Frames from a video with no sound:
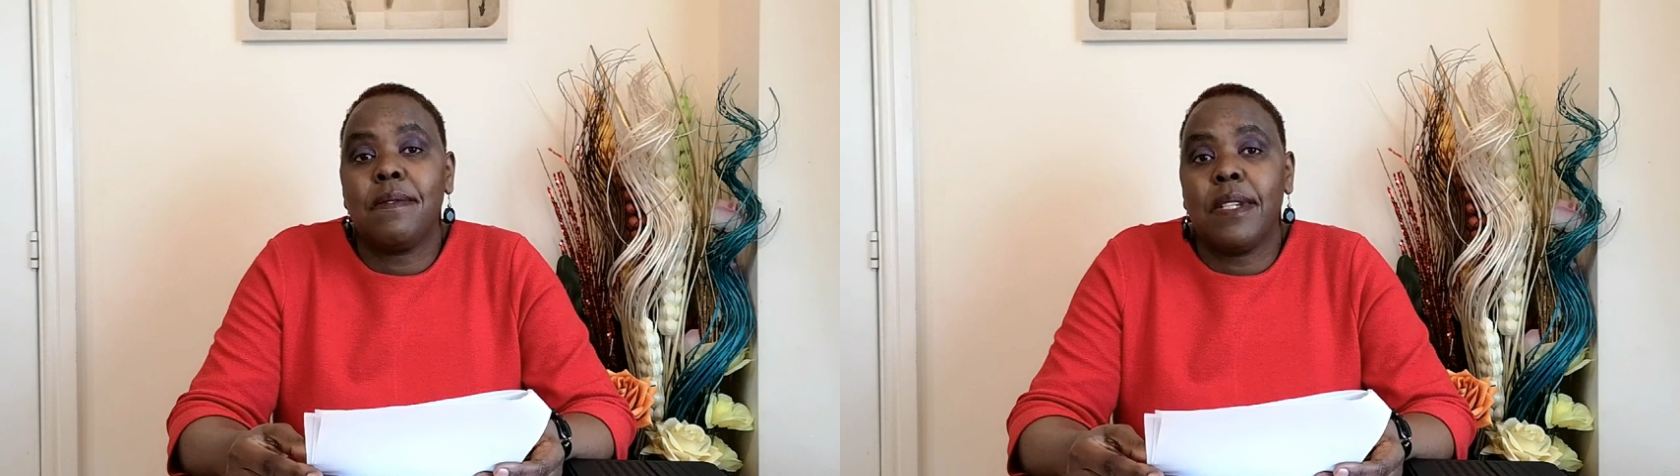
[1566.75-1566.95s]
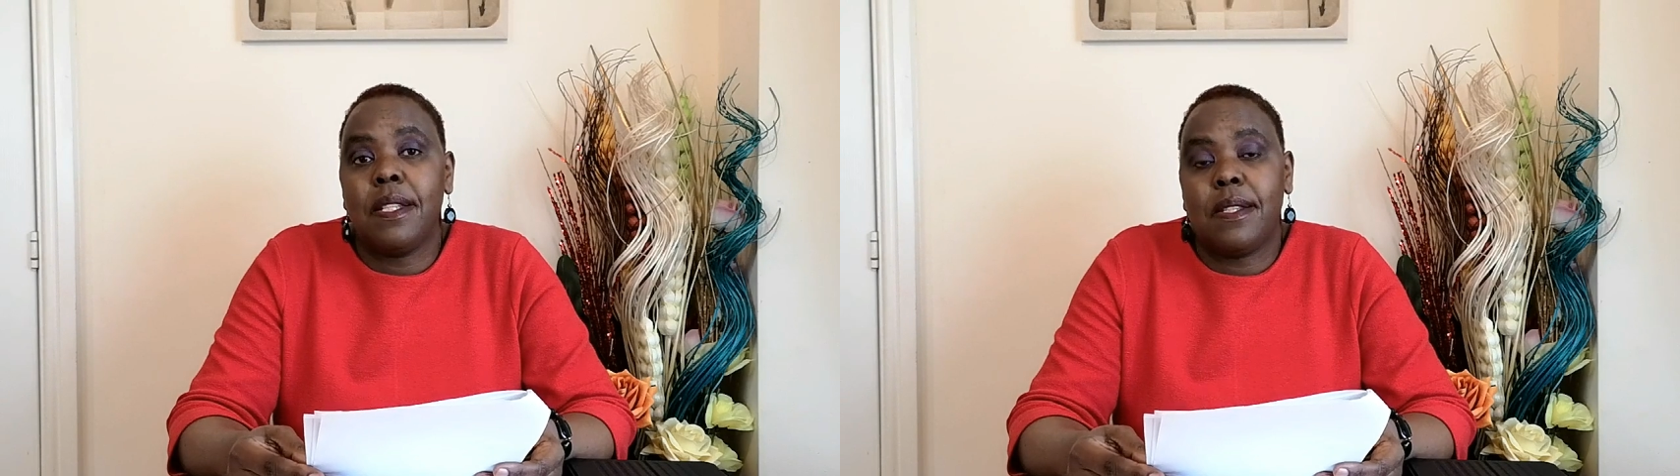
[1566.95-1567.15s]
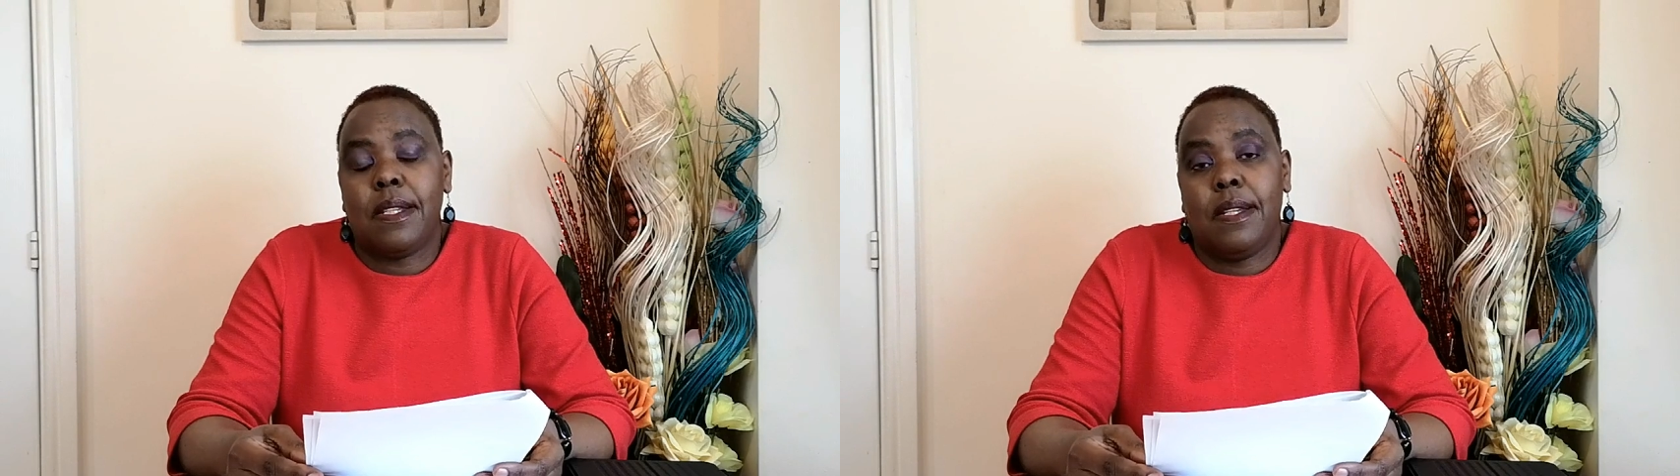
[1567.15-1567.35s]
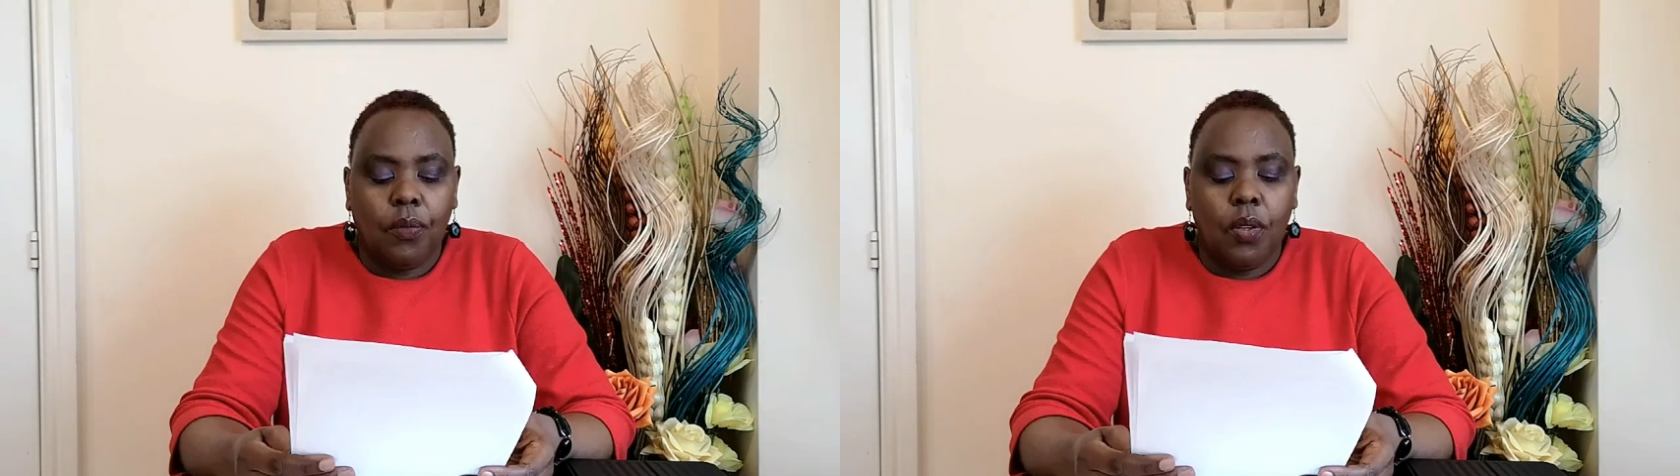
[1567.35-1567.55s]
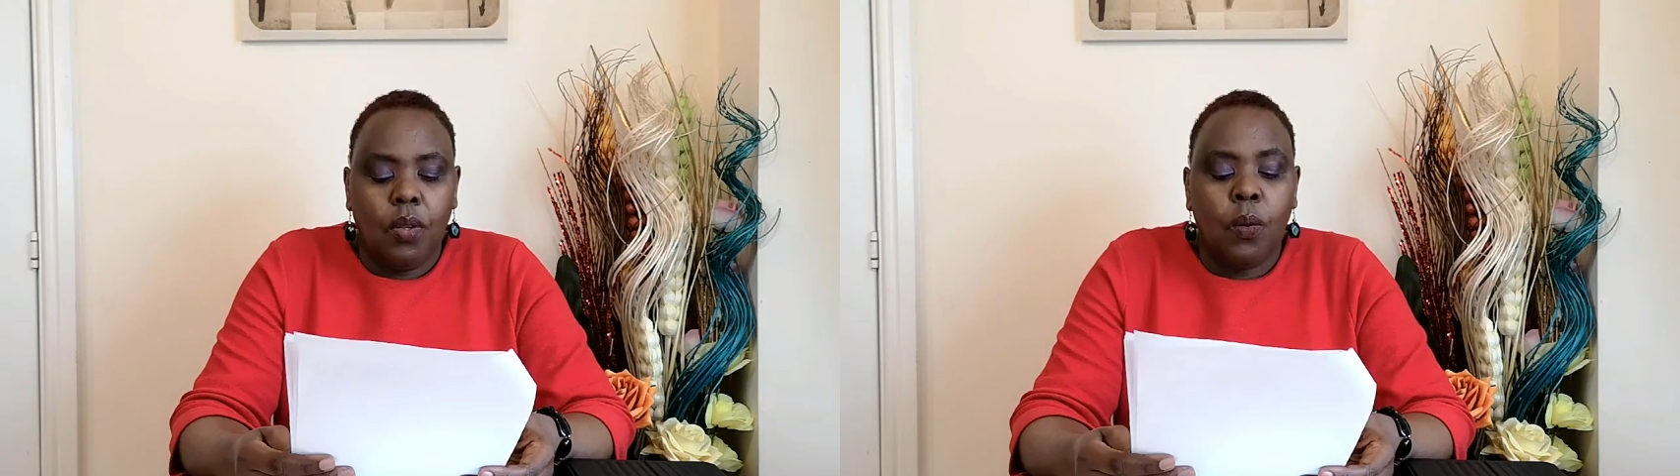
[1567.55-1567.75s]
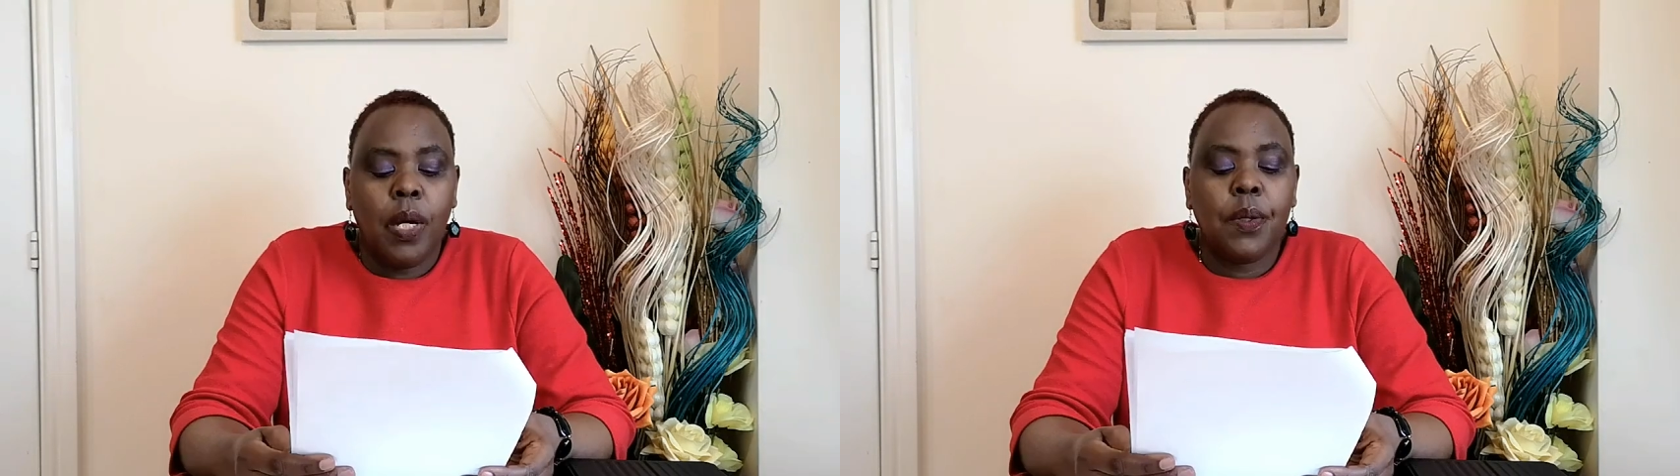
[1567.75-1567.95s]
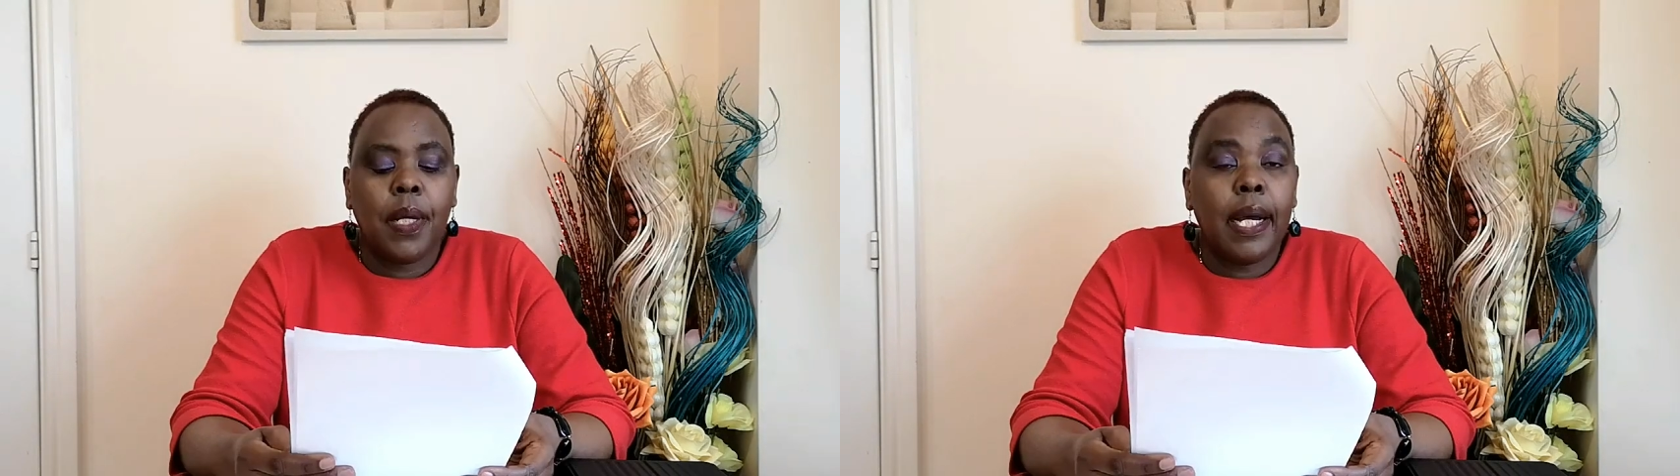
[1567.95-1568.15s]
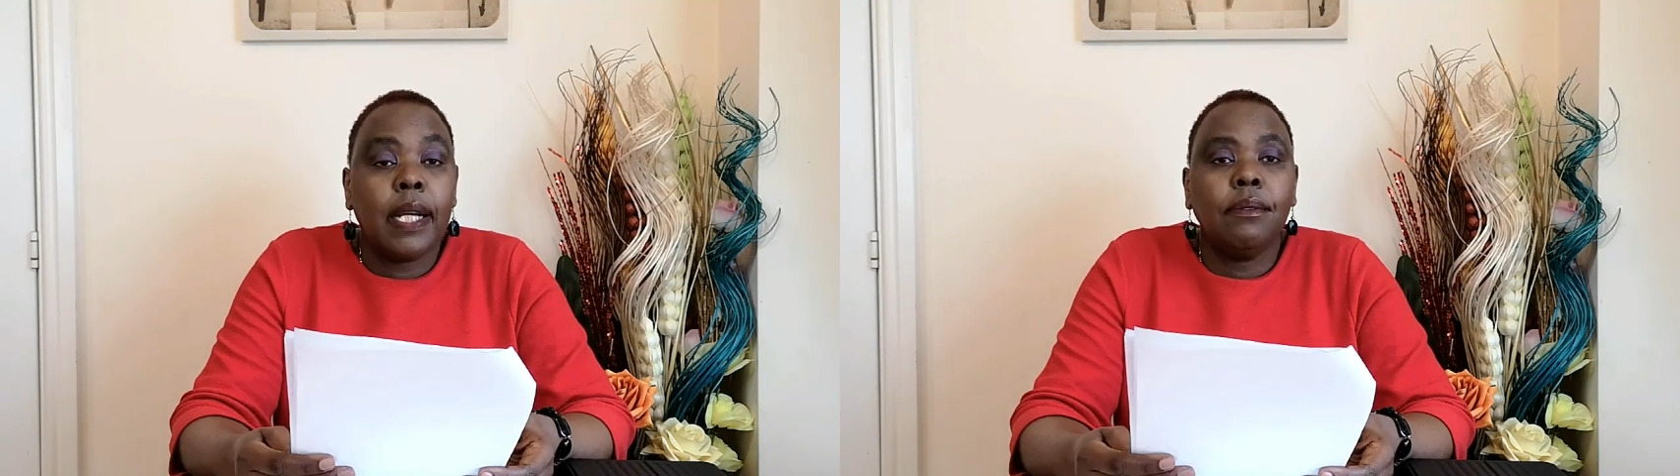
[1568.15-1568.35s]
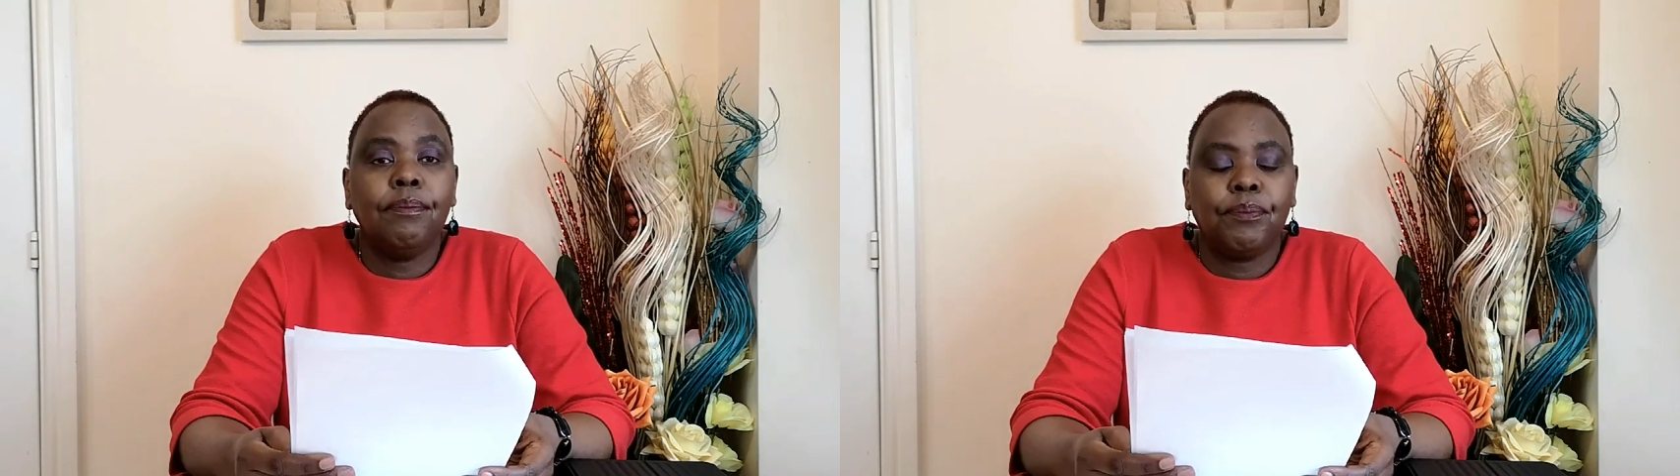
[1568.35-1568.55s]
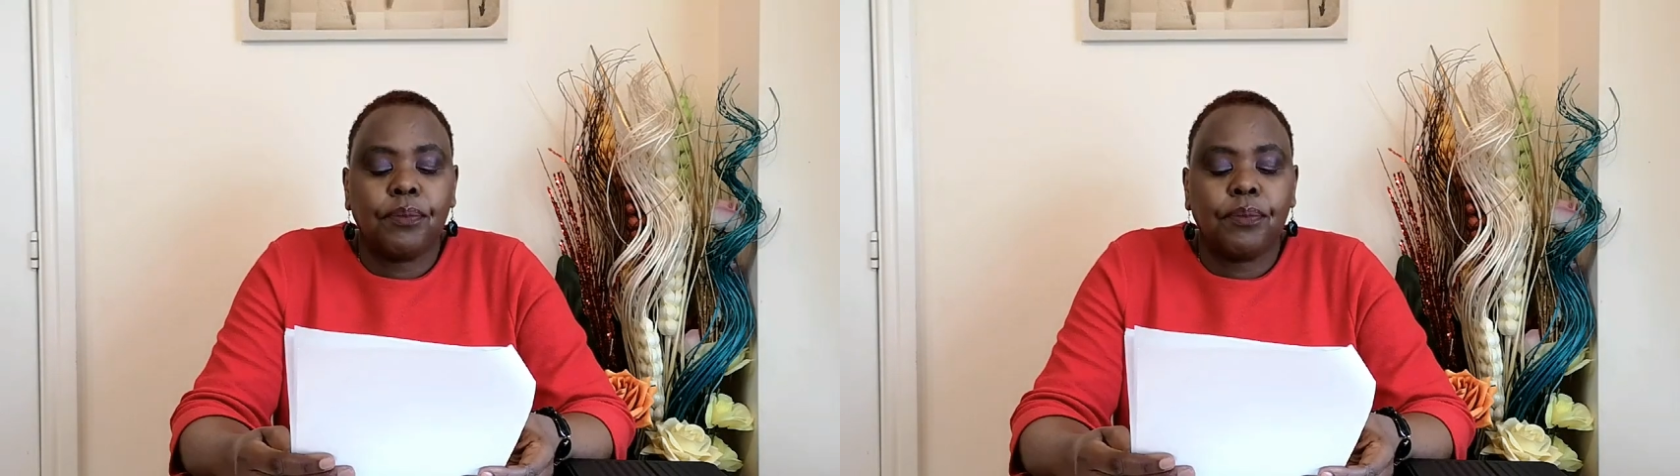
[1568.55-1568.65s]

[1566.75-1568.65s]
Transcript: of it, where you can,